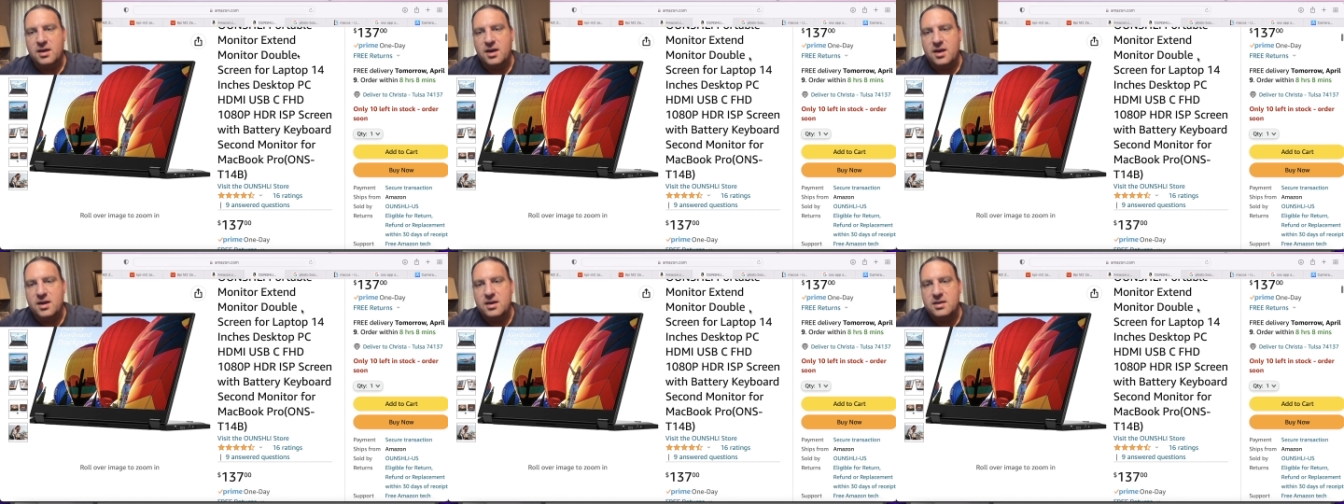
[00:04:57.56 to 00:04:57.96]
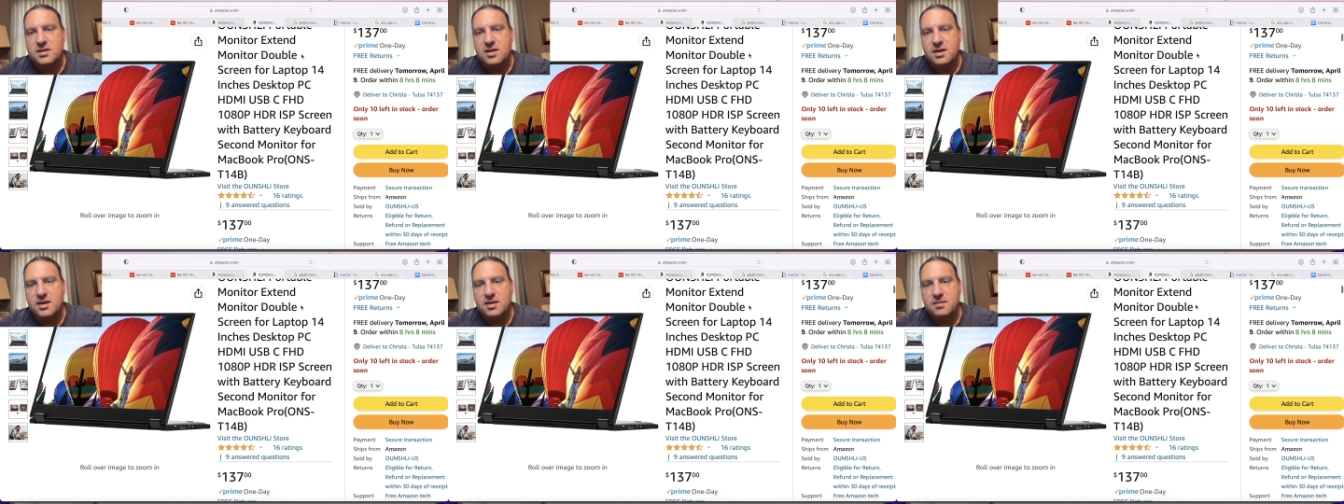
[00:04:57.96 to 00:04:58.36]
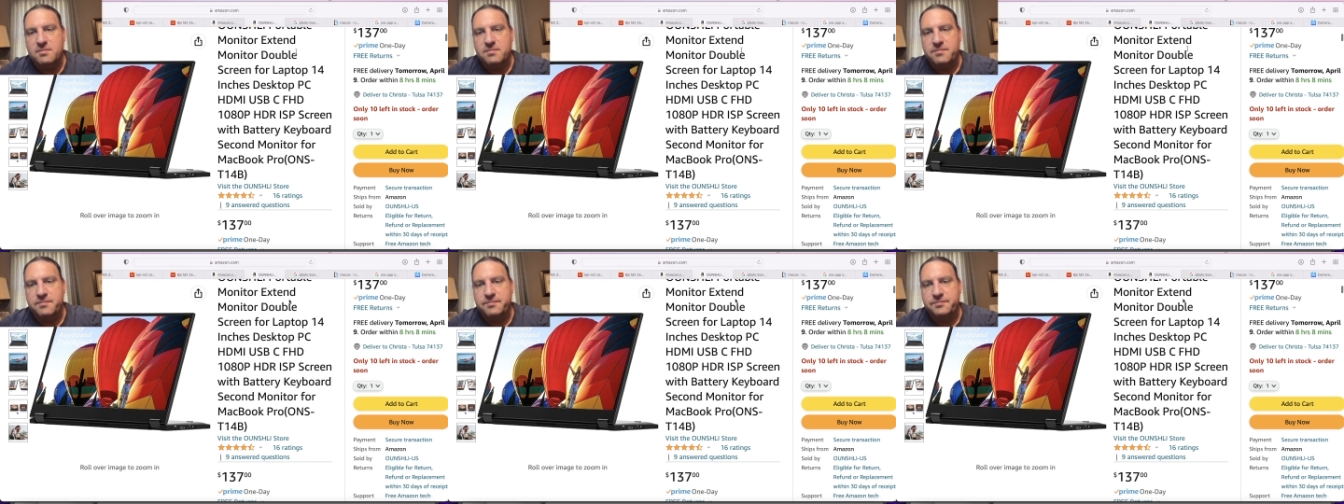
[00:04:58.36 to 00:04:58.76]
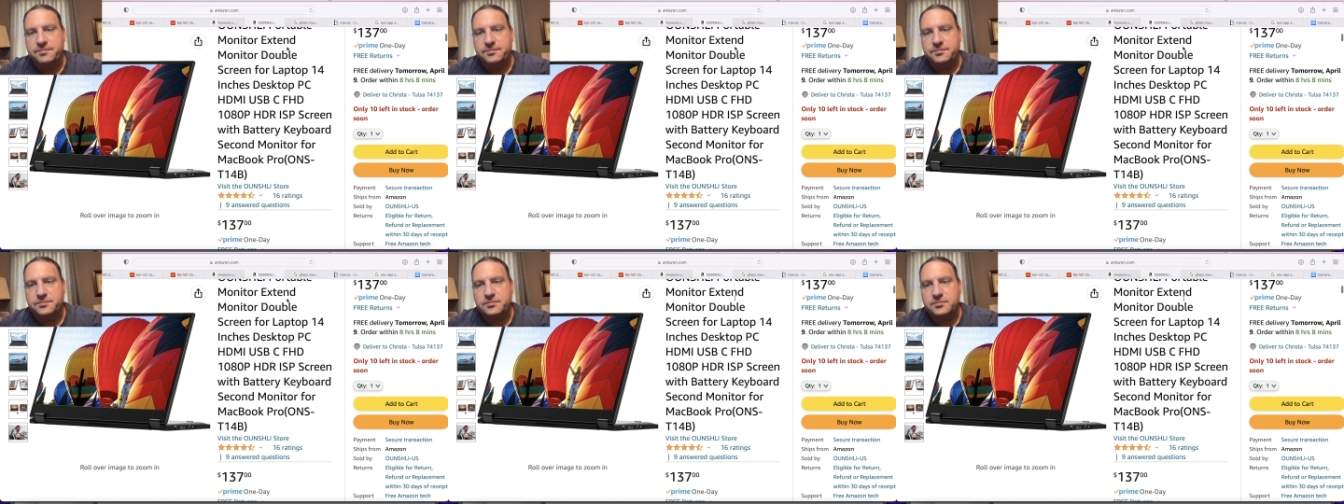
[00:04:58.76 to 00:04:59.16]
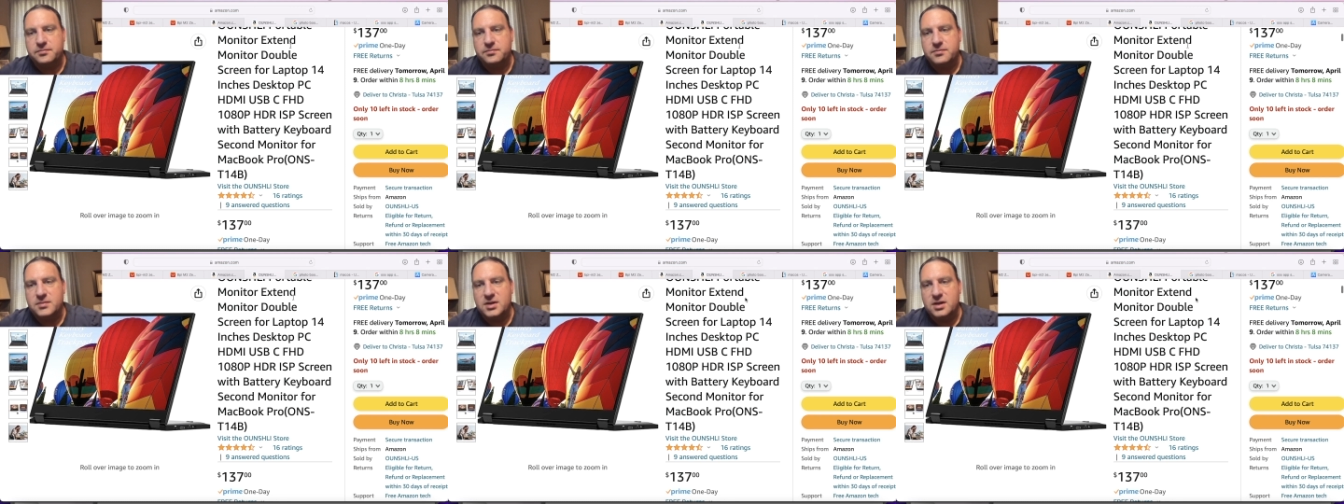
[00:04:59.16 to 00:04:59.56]
and um,
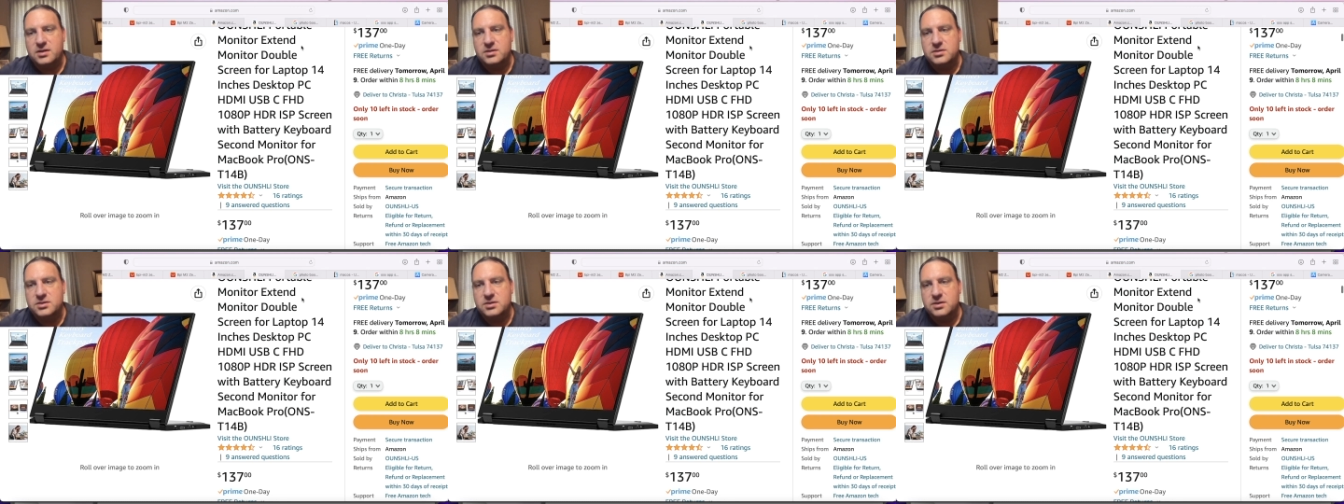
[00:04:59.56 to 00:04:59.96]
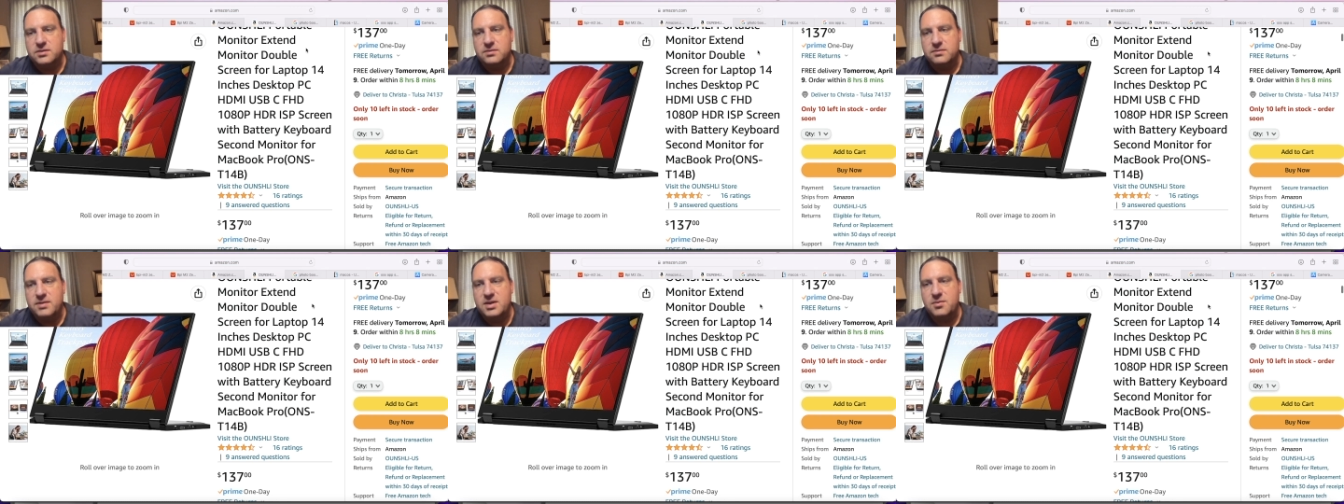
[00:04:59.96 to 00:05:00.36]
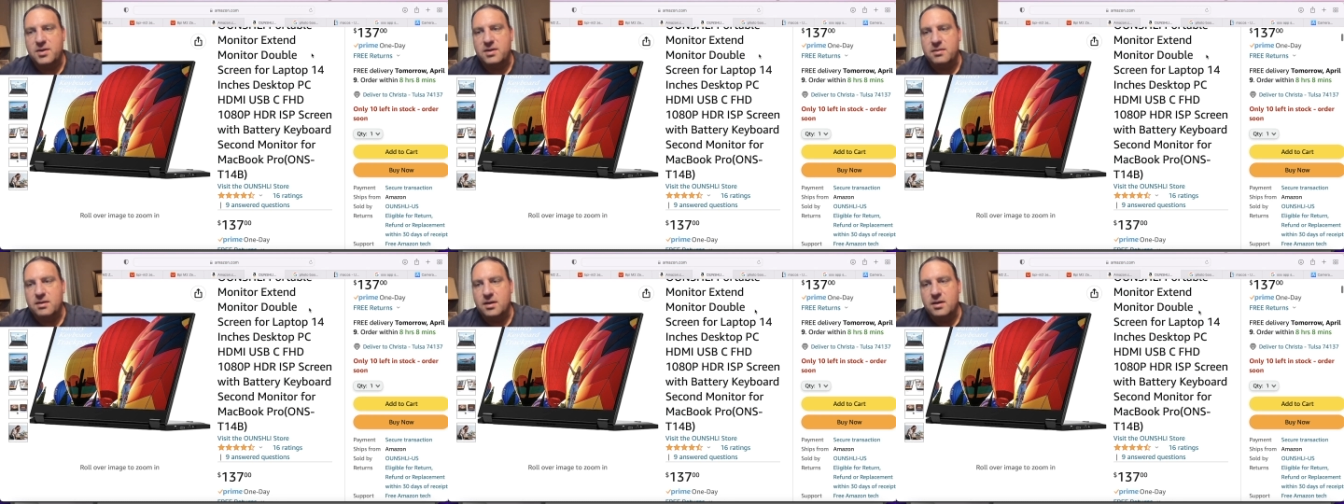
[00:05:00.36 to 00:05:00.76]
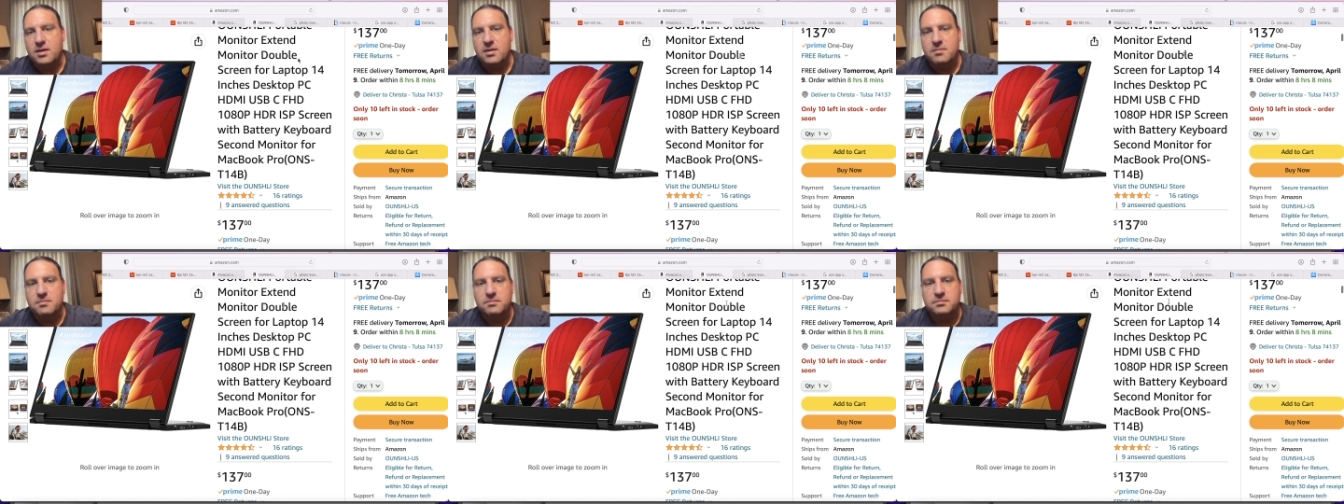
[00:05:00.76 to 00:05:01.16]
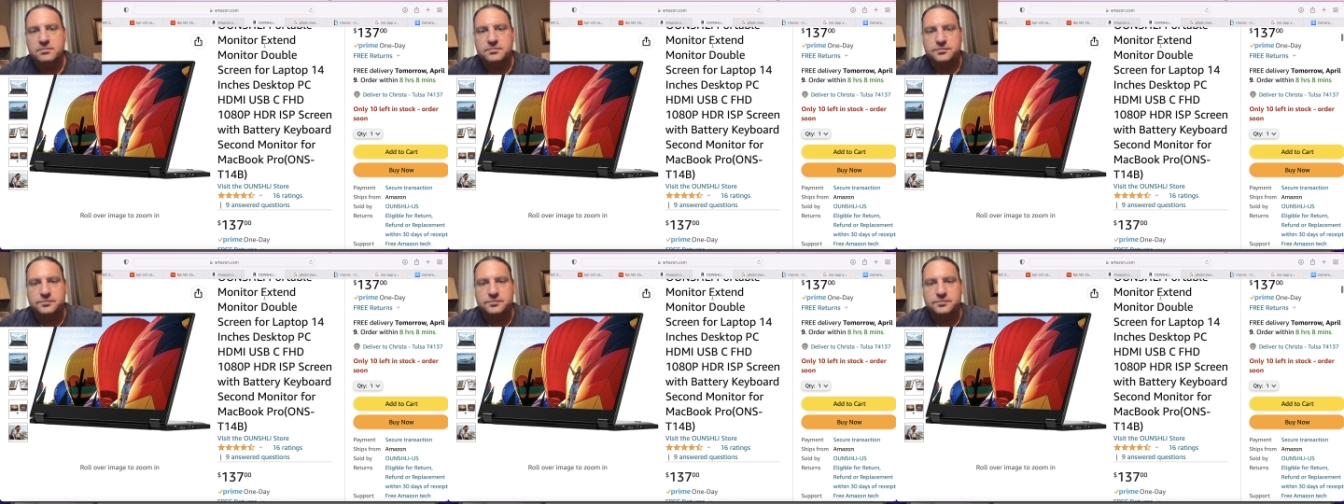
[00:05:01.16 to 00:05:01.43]
so anyway um,